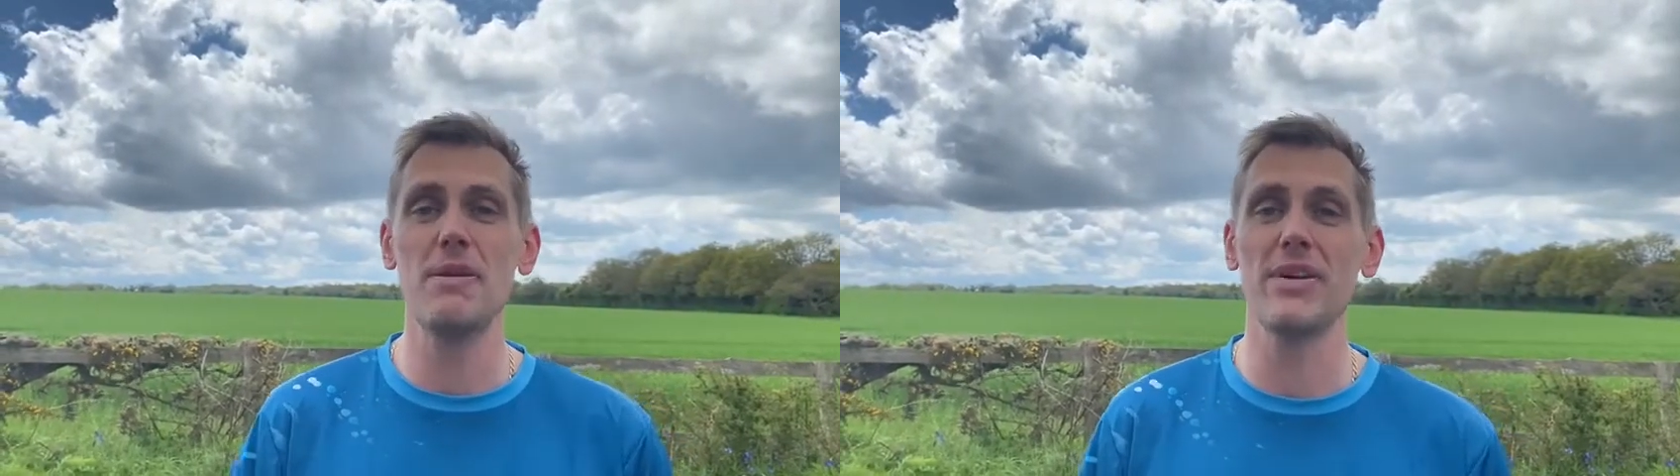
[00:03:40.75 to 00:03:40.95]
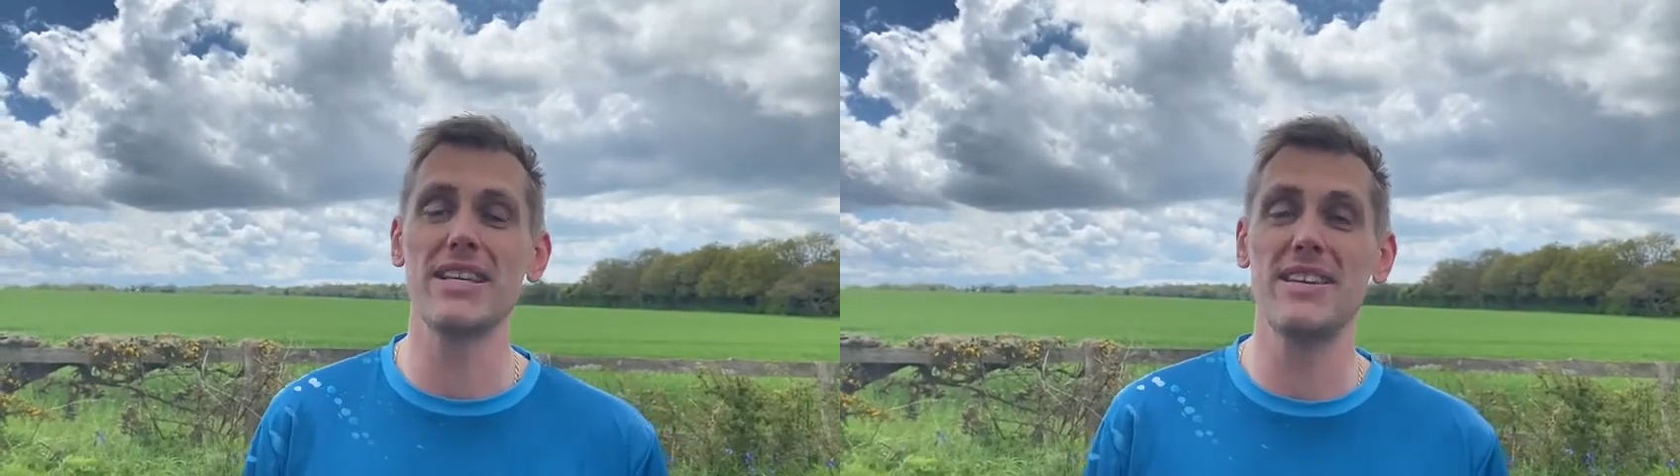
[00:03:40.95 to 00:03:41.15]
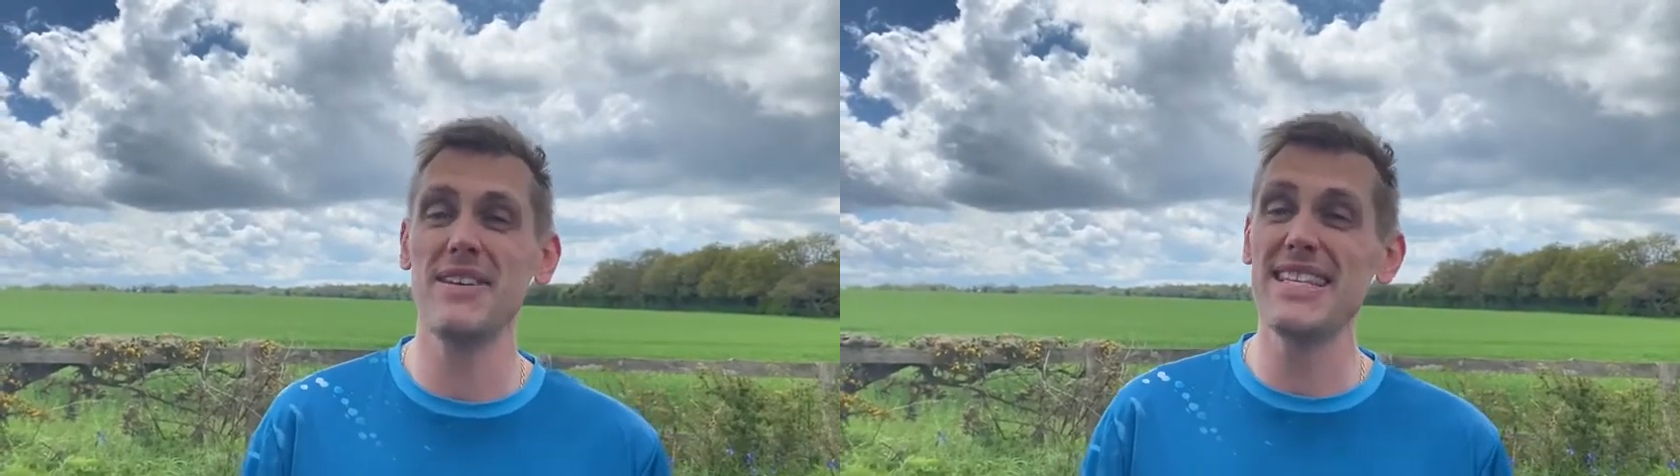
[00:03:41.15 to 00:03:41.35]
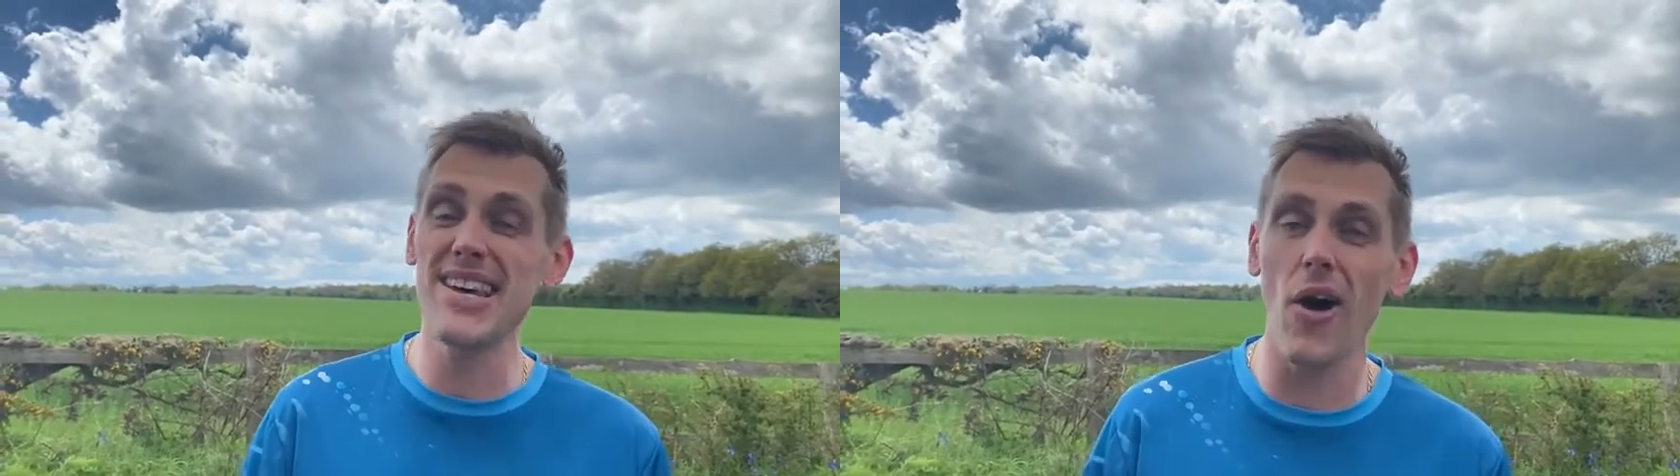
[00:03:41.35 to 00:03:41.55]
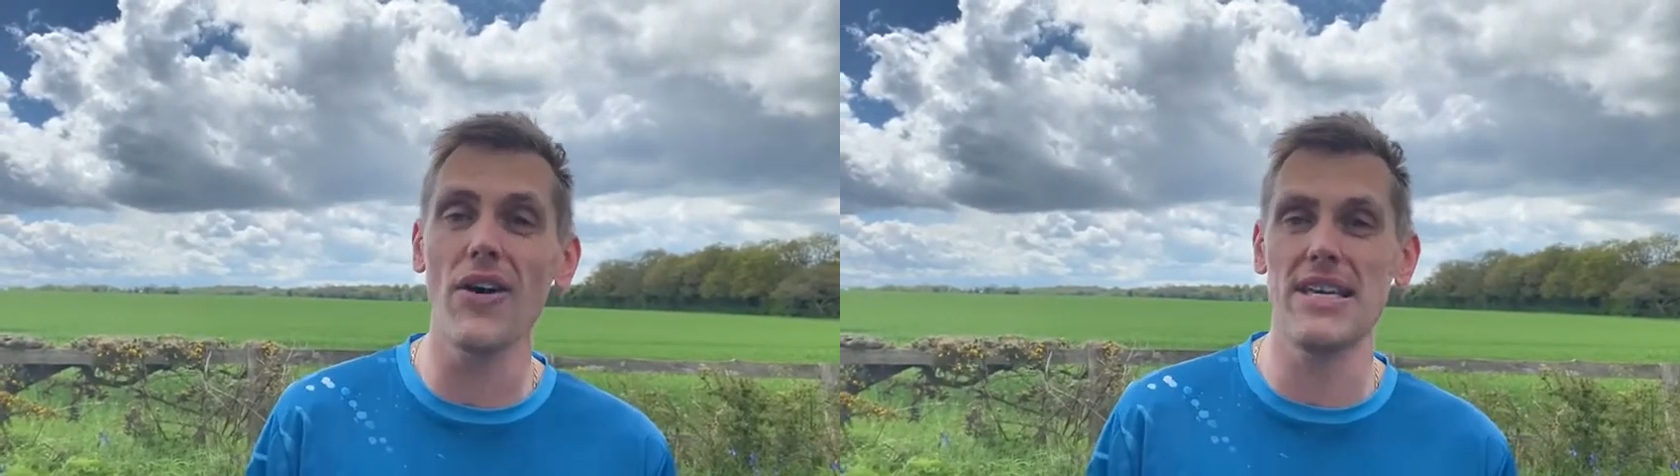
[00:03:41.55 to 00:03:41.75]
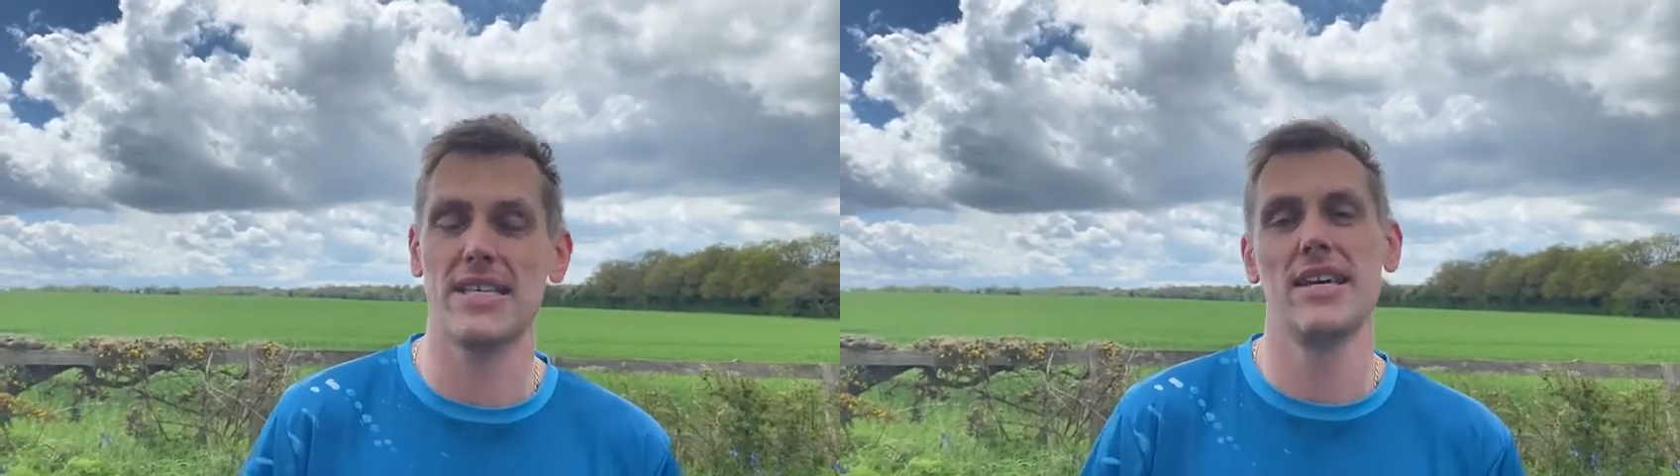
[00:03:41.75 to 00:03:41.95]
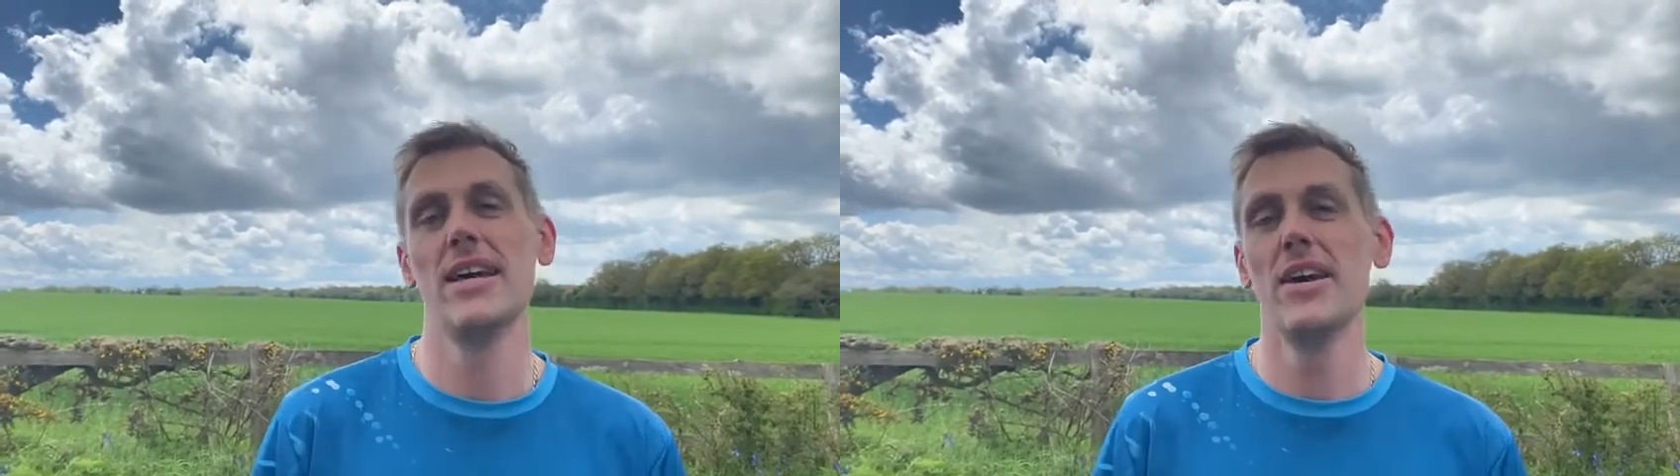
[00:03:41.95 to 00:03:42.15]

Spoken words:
being relatively tight